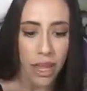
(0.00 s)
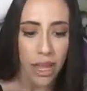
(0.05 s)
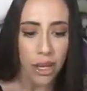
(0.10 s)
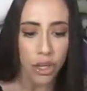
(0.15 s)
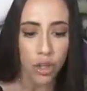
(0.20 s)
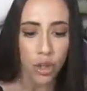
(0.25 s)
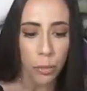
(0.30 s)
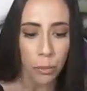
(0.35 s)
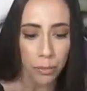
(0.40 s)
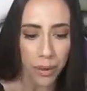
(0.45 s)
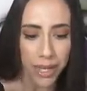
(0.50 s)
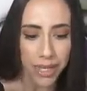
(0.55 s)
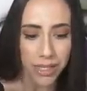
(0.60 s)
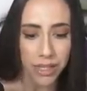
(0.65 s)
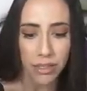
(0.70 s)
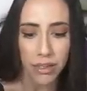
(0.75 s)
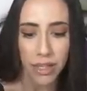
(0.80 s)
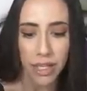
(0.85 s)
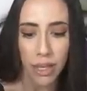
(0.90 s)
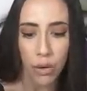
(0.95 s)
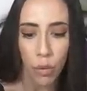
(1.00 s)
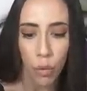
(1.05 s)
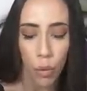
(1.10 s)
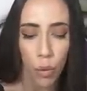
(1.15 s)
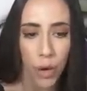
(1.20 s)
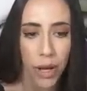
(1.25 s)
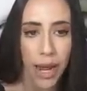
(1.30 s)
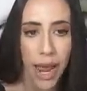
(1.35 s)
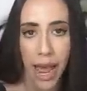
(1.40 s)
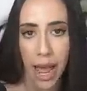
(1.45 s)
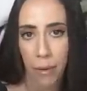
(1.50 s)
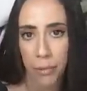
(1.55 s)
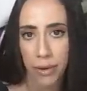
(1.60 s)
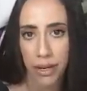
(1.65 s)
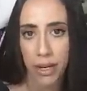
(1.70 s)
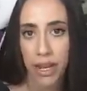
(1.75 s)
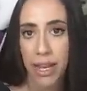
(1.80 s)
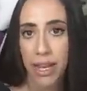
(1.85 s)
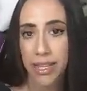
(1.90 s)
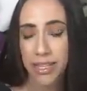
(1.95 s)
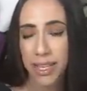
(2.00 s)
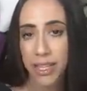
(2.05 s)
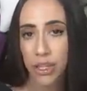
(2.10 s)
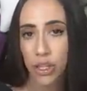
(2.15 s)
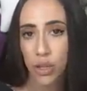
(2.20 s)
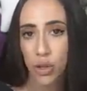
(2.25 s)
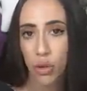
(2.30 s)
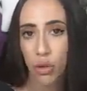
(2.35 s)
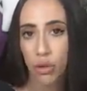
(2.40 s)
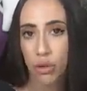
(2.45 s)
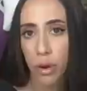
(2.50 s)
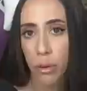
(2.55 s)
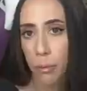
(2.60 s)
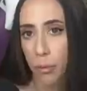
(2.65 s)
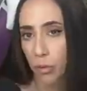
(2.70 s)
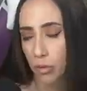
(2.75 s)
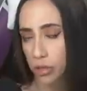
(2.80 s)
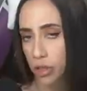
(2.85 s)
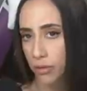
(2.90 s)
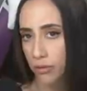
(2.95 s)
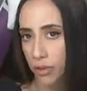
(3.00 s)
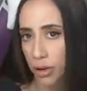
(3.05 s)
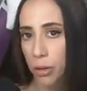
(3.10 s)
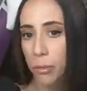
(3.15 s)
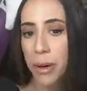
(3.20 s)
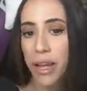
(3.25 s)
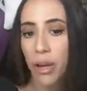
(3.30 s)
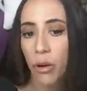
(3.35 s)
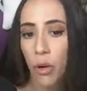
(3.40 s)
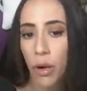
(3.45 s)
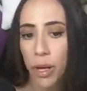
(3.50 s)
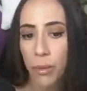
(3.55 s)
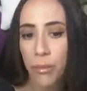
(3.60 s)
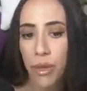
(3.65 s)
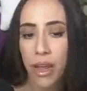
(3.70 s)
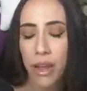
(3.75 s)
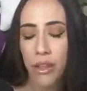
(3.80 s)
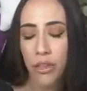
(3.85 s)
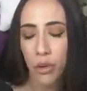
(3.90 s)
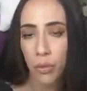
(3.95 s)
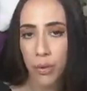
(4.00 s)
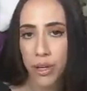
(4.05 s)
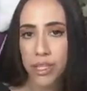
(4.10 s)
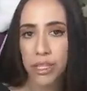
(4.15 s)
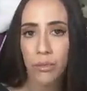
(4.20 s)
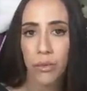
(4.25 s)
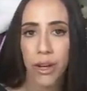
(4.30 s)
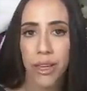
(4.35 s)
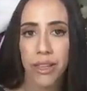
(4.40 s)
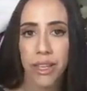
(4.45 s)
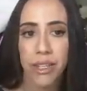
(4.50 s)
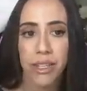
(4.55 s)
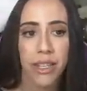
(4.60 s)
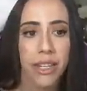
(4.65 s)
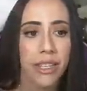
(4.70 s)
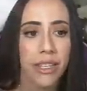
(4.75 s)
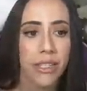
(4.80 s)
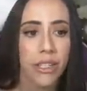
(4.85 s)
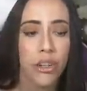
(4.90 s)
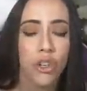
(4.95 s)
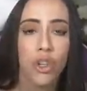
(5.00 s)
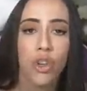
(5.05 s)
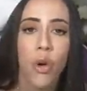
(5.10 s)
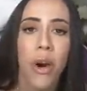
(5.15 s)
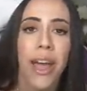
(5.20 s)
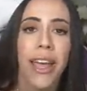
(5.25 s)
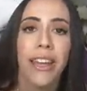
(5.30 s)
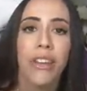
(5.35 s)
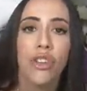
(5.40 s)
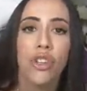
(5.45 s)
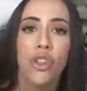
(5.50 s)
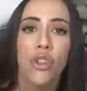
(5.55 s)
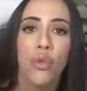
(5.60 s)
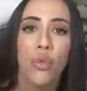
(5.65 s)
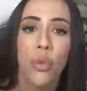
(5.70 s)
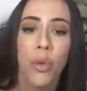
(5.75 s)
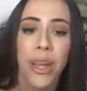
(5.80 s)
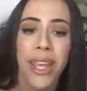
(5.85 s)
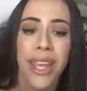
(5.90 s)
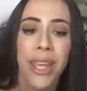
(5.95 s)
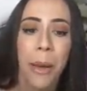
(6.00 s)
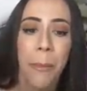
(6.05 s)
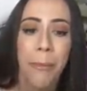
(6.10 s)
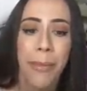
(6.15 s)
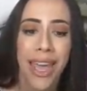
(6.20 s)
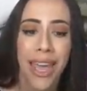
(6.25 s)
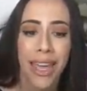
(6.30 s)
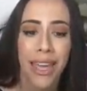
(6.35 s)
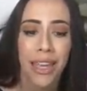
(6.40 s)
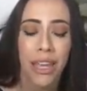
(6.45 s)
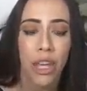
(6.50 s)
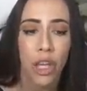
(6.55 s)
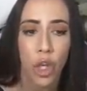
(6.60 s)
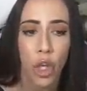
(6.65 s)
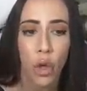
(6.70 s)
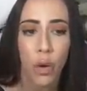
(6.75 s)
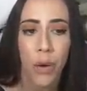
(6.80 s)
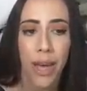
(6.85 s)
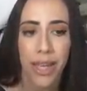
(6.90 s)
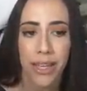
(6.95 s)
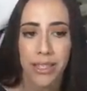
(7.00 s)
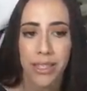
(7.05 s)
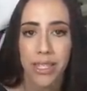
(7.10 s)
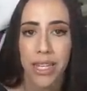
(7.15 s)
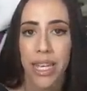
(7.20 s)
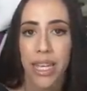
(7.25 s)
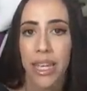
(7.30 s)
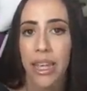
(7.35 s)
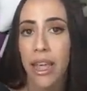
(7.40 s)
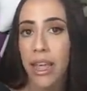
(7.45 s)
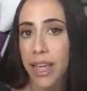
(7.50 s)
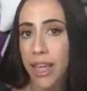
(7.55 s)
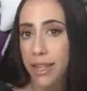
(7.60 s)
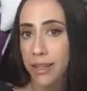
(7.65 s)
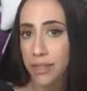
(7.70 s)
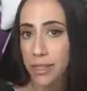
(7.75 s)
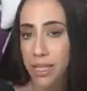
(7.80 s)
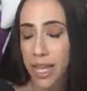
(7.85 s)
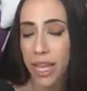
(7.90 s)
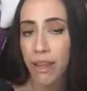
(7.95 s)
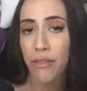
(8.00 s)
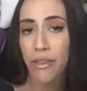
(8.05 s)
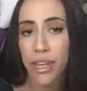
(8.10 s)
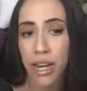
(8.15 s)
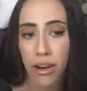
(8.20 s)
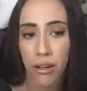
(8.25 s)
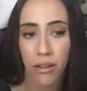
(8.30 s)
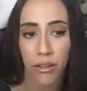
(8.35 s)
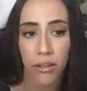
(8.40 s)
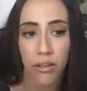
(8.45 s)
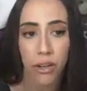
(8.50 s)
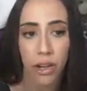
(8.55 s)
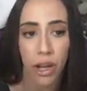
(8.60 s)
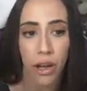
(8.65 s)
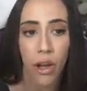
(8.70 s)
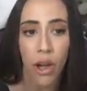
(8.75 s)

So basically what happened is they sold most of their Bitcoin. The reason why they did it is they're trying to re-peg UST and save Terra Luna.